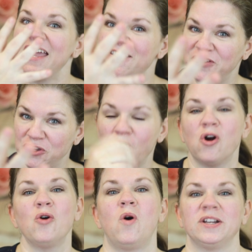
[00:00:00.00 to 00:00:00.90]
If
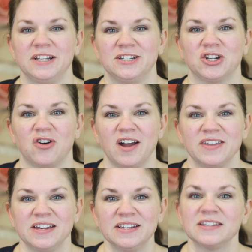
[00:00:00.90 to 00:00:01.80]
you're wanting to try
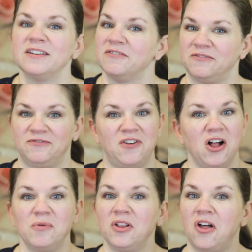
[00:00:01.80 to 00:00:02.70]
this,
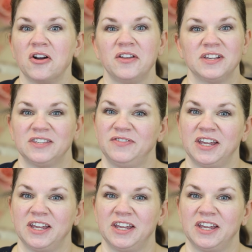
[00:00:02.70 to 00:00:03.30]
follow along in this